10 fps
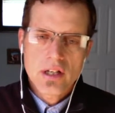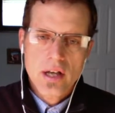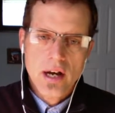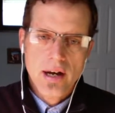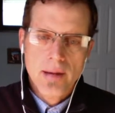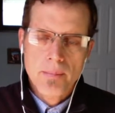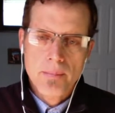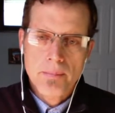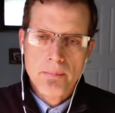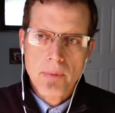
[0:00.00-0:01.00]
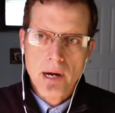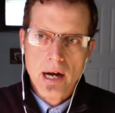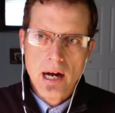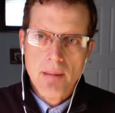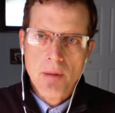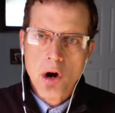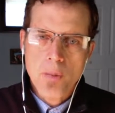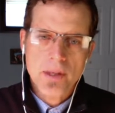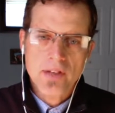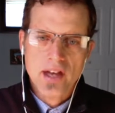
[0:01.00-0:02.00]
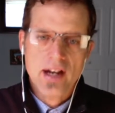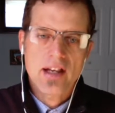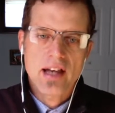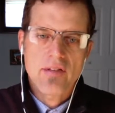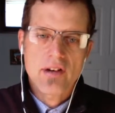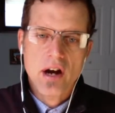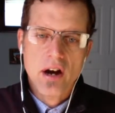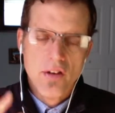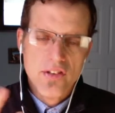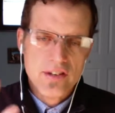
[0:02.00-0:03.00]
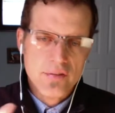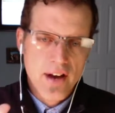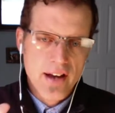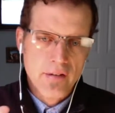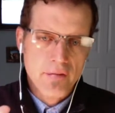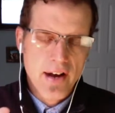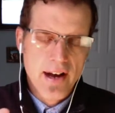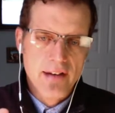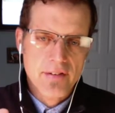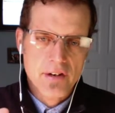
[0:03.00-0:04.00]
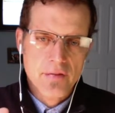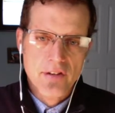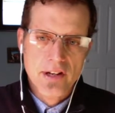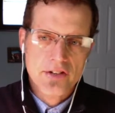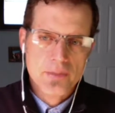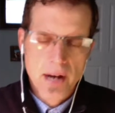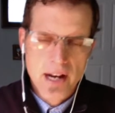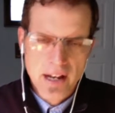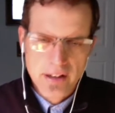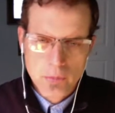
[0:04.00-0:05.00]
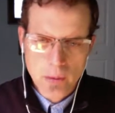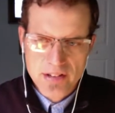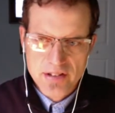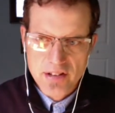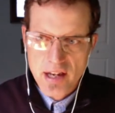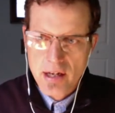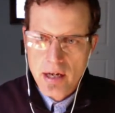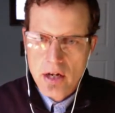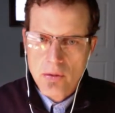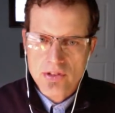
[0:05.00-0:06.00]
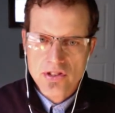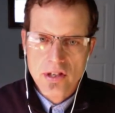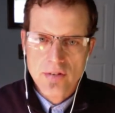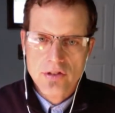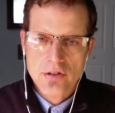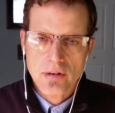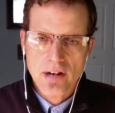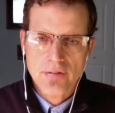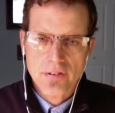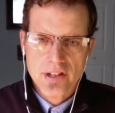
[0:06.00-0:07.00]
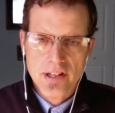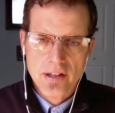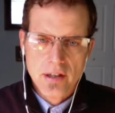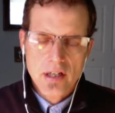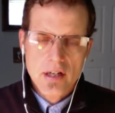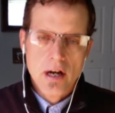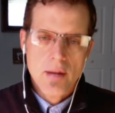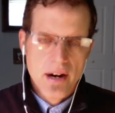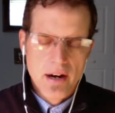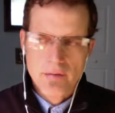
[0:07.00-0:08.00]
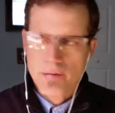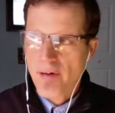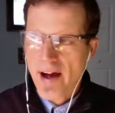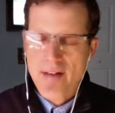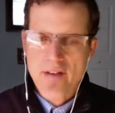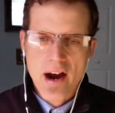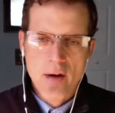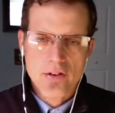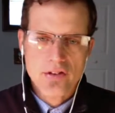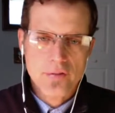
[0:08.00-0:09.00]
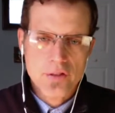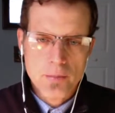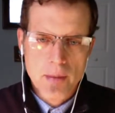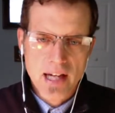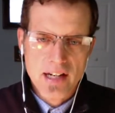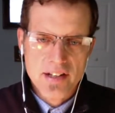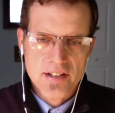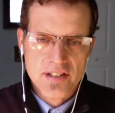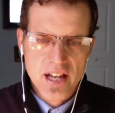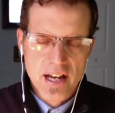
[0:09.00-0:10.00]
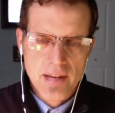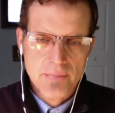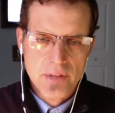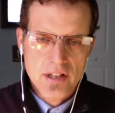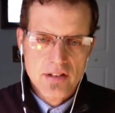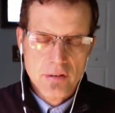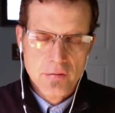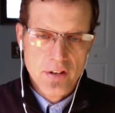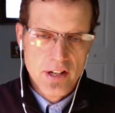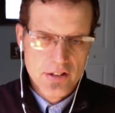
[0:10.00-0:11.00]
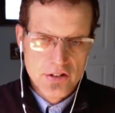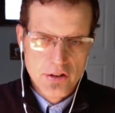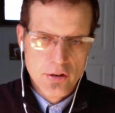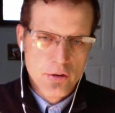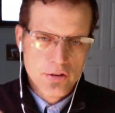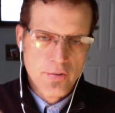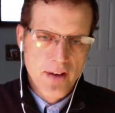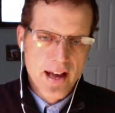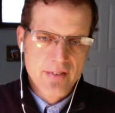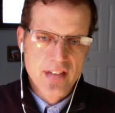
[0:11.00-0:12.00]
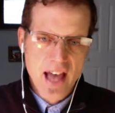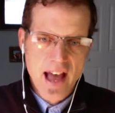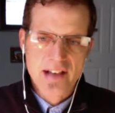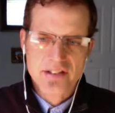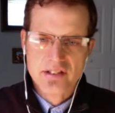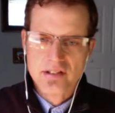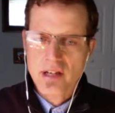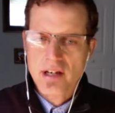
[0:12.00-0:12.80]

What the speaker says: I'm hoping that all these final 5 are finished by next Wednesday, which gives you roughly about 5 hours of humanities time to finish those 5 tasks.